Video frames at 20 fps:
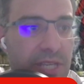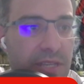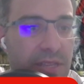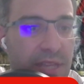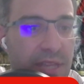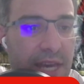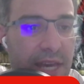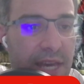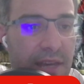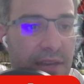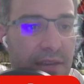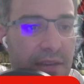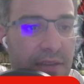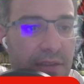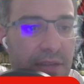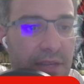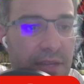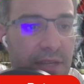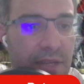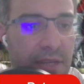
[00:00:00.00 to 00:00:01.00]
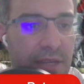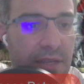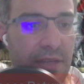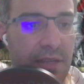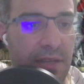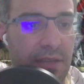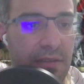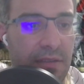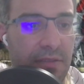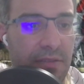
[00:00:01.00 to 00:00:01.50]
that
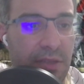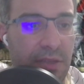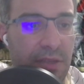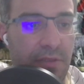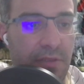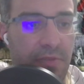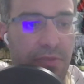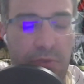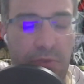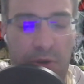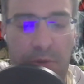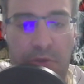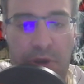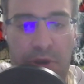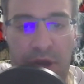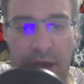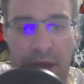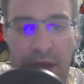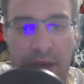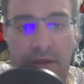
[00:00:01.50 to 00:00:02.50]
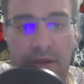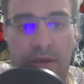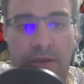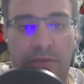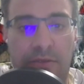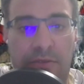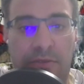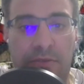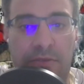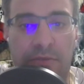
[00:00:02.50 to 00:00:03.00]
the former head
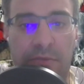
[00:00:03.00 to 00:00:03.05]
of